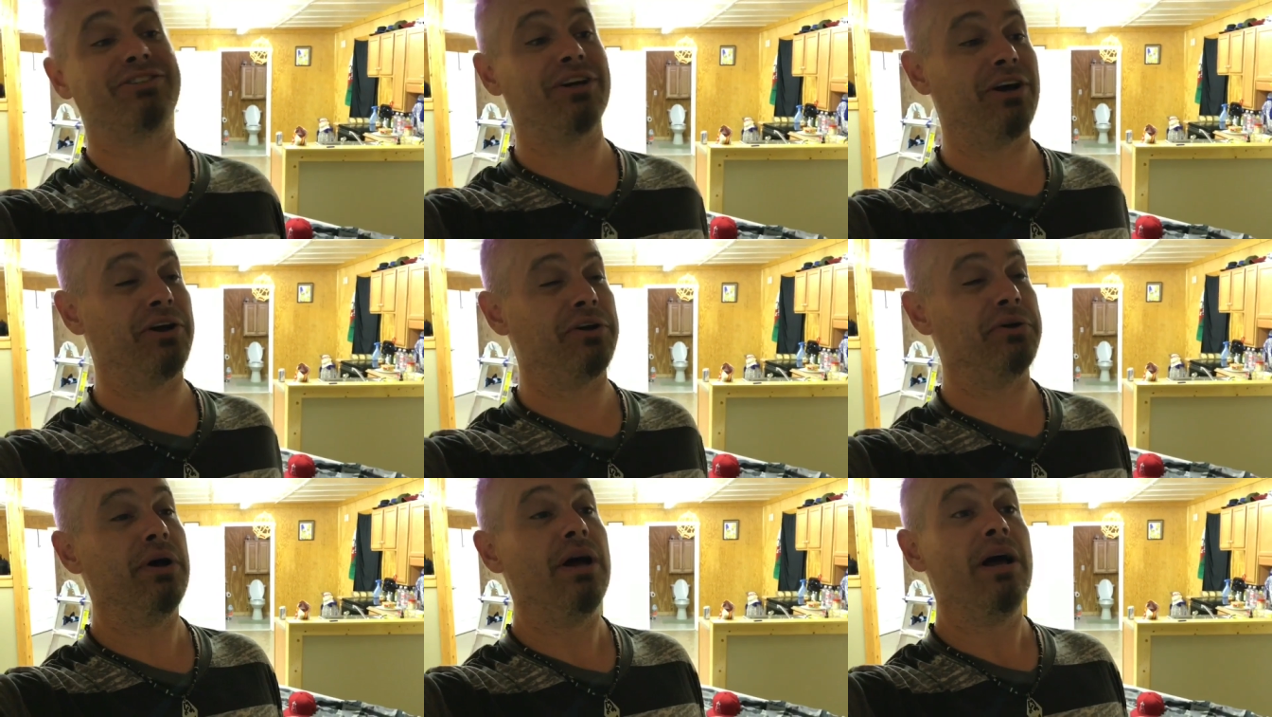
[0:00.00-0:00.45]

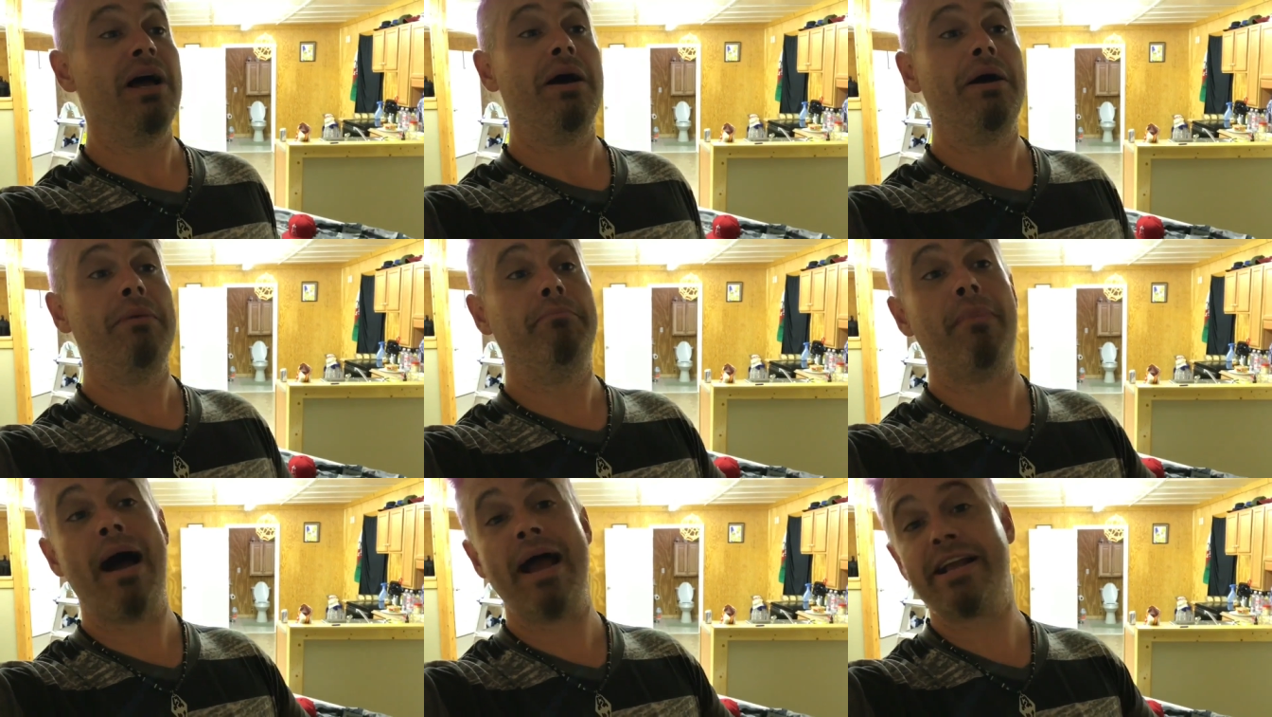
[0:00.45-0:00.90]
So
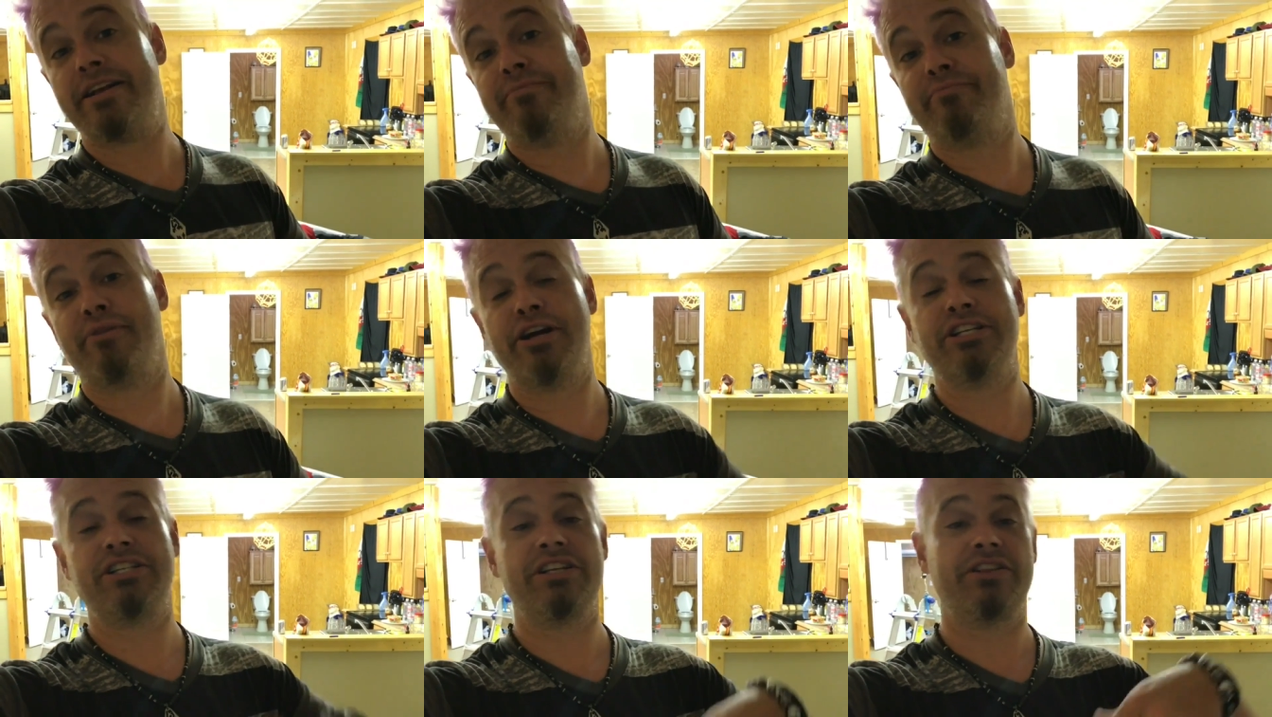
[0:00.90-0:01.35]
Mike
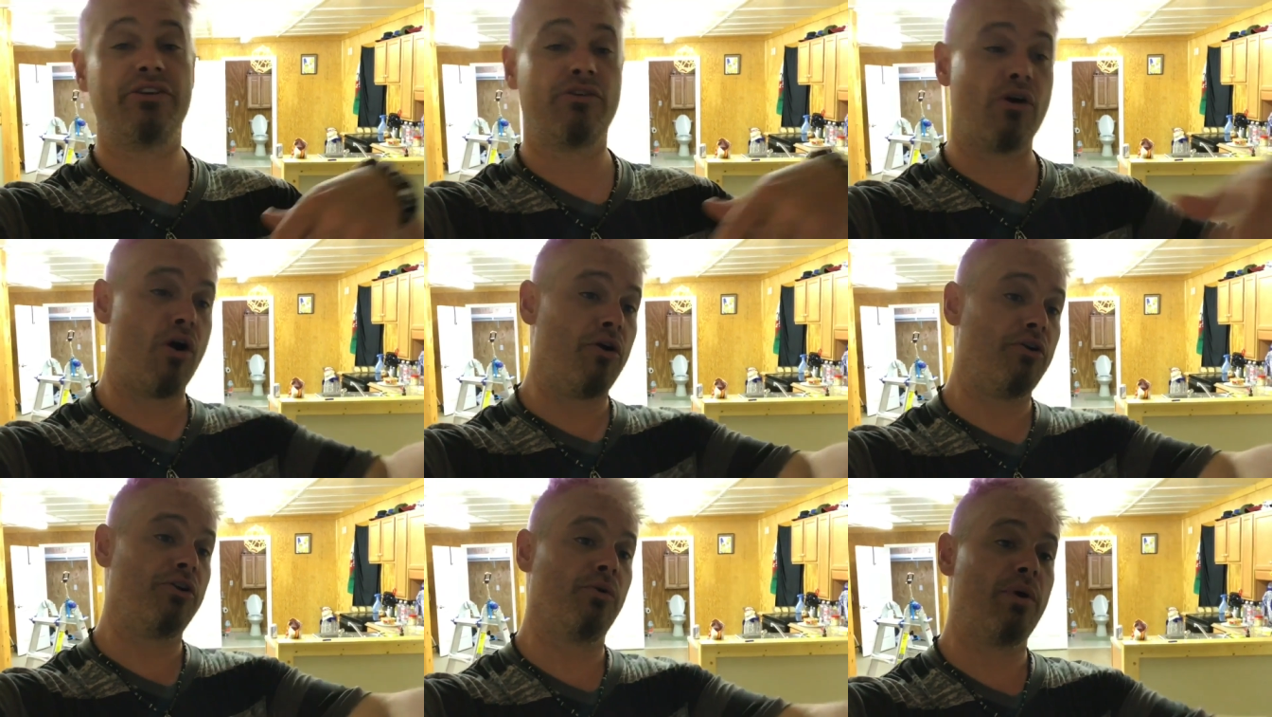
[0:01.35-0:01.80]
and Bridget,
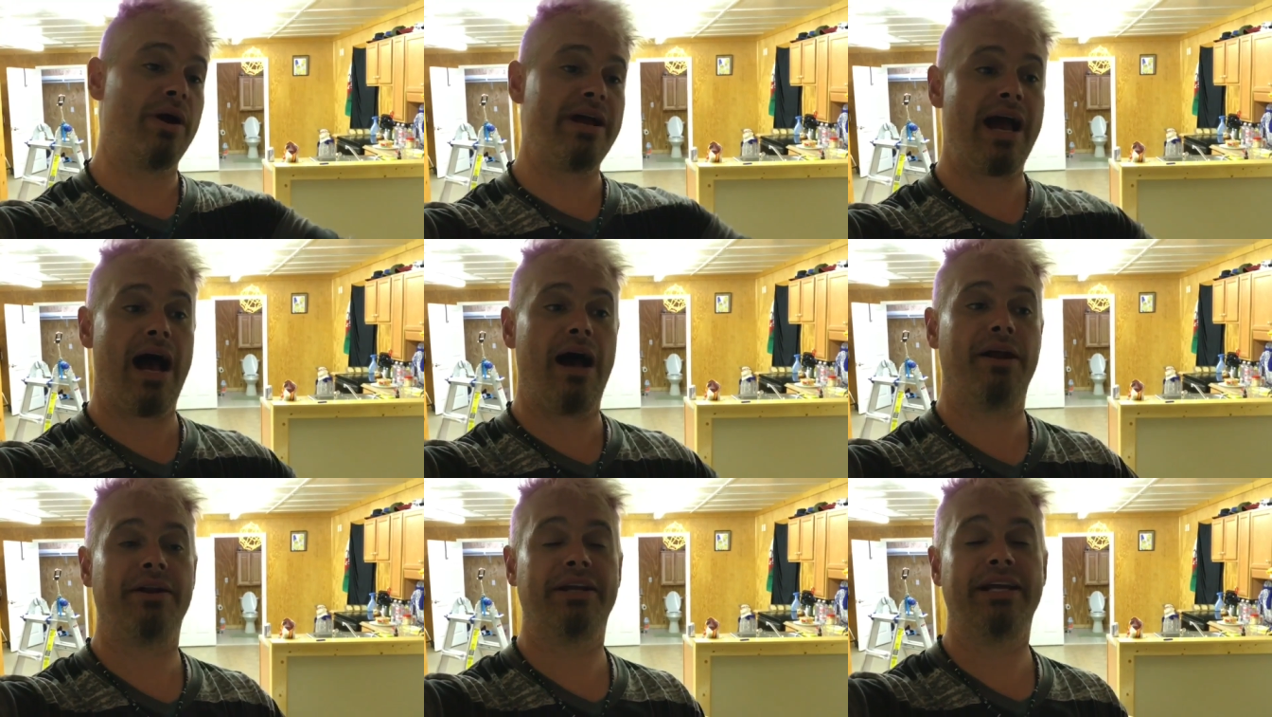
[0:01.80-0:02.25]
they're on their
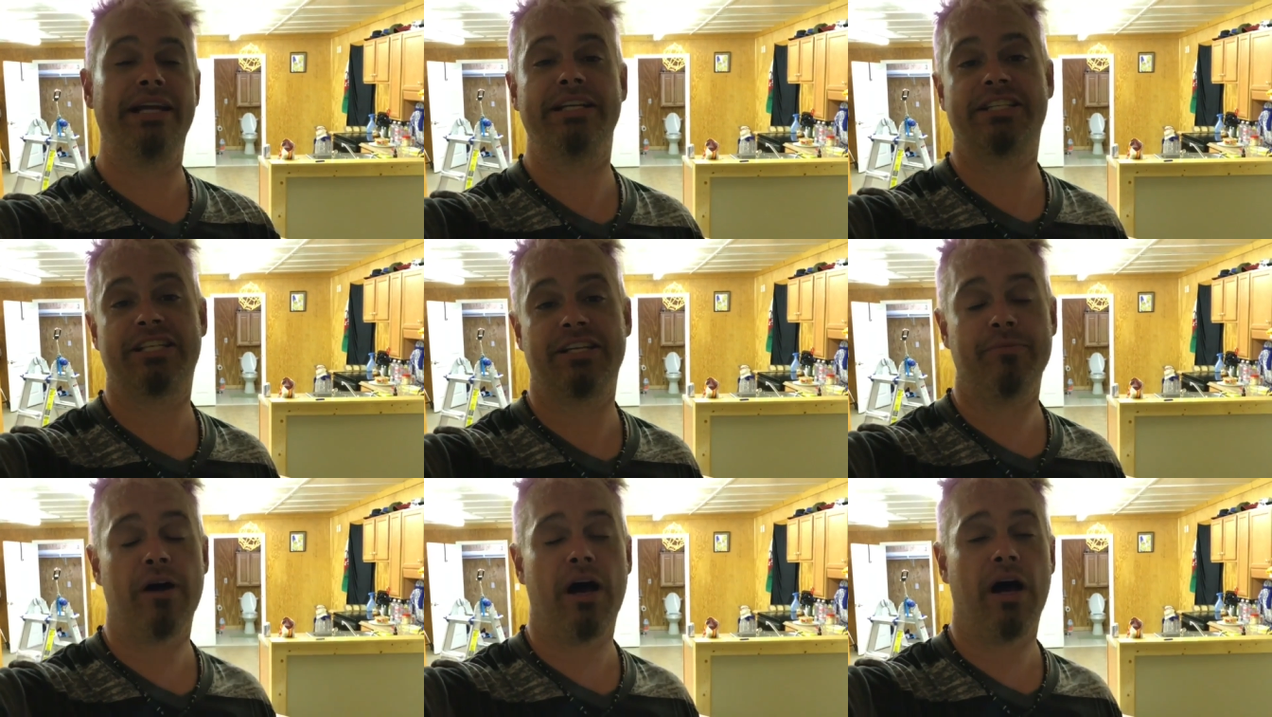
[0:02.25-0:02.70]
way out to
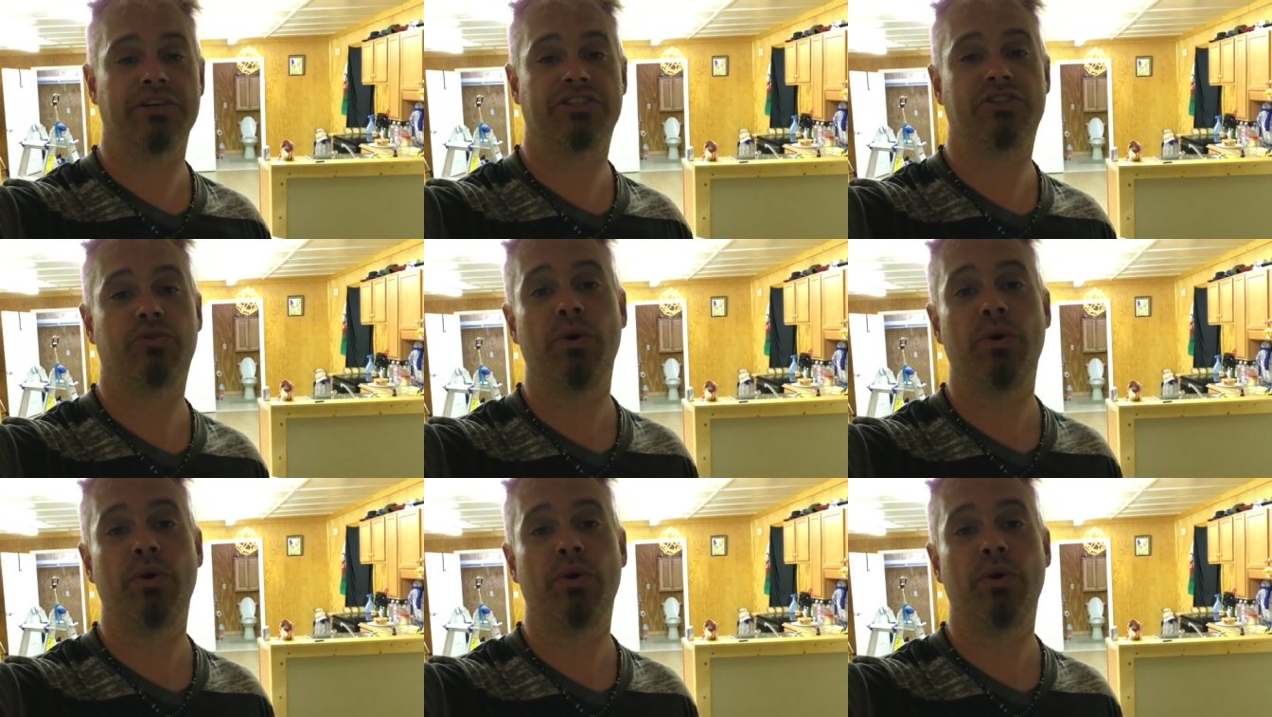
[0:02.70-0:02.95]
get some uh,